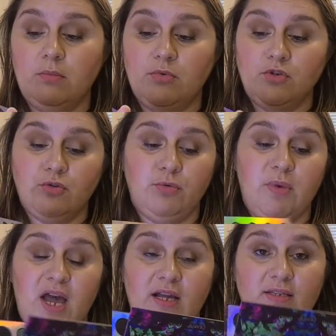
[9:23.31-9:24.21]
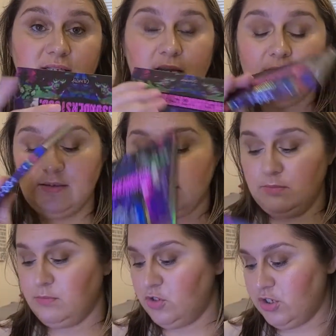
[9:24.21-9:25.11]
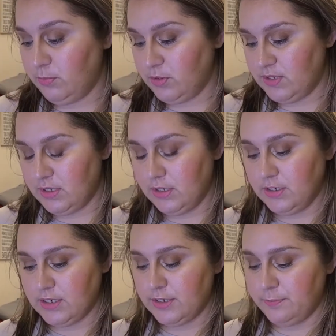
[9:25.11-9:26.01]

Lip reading: true matte because it has some shimmers in it.